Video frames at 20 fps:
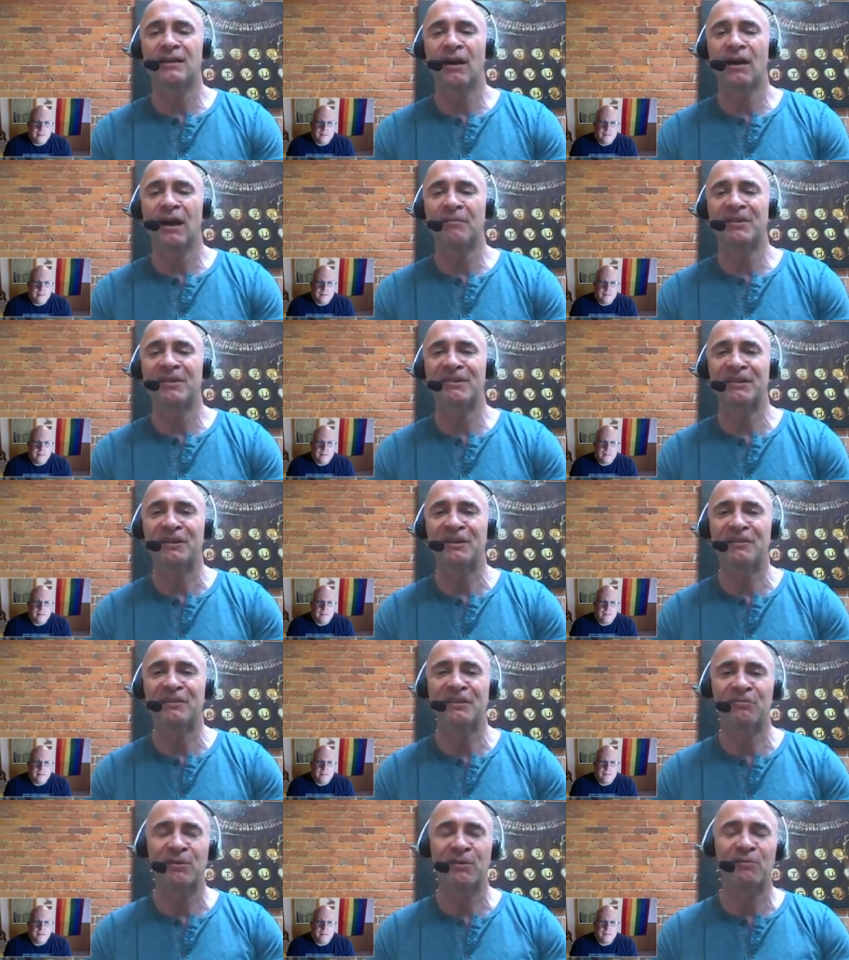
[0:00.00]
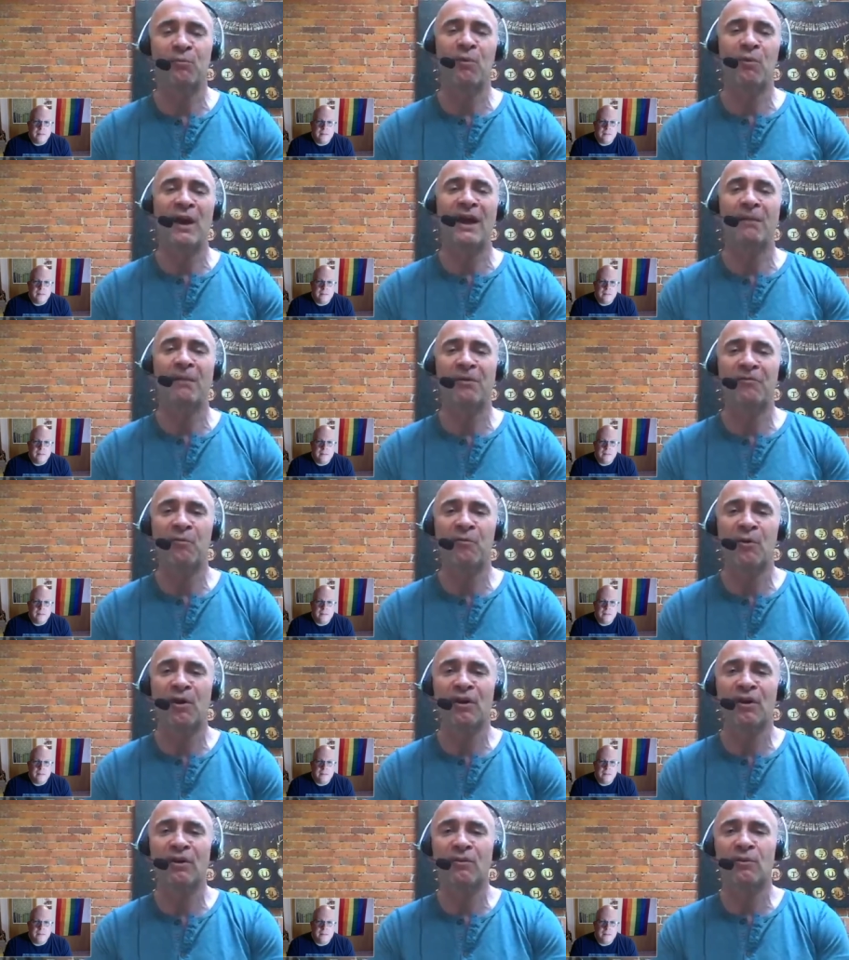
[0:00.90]
obviously this was way
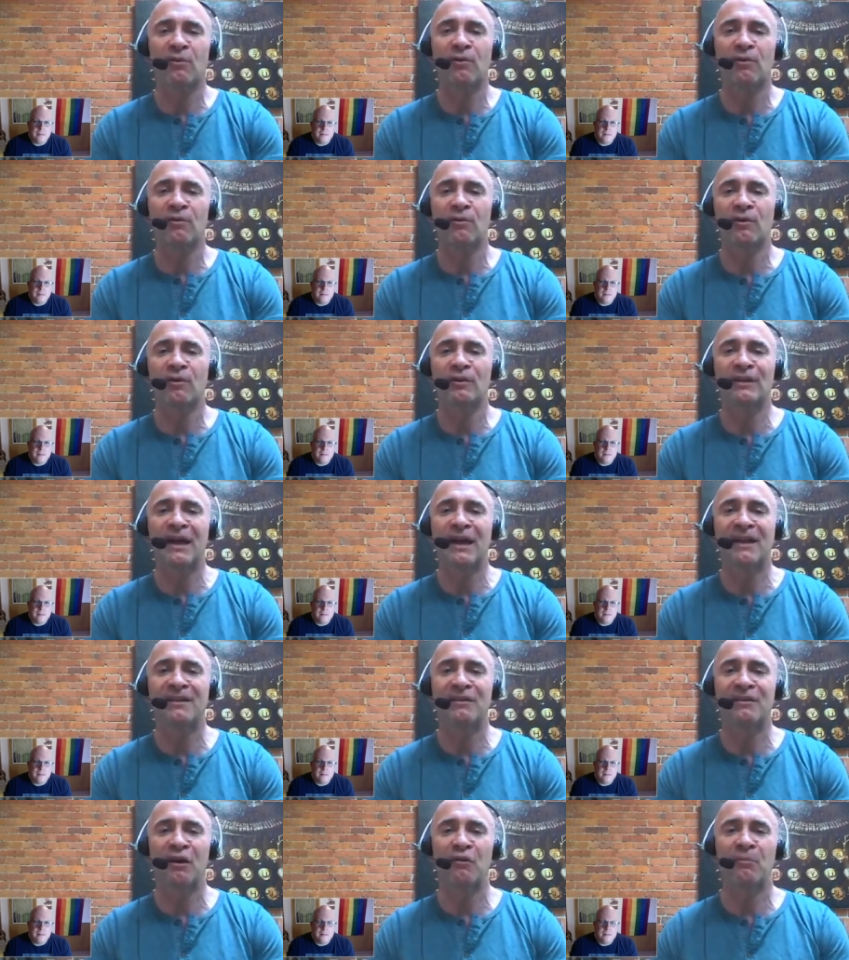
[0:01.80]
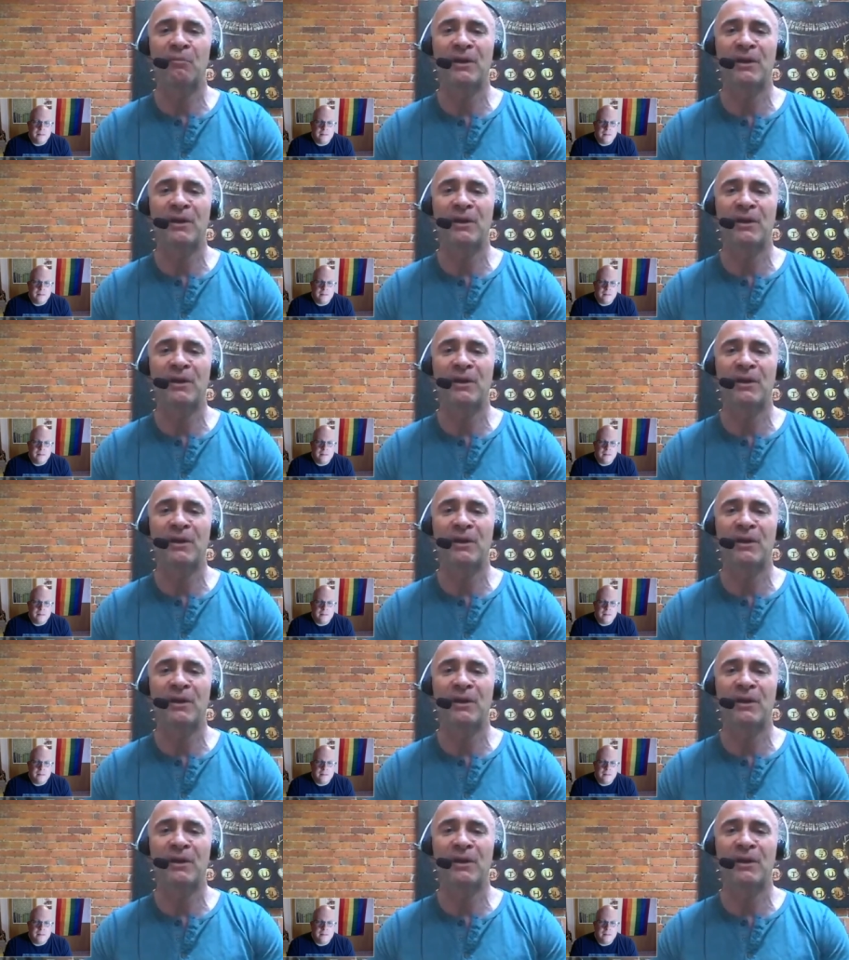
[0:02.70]
before Orlando,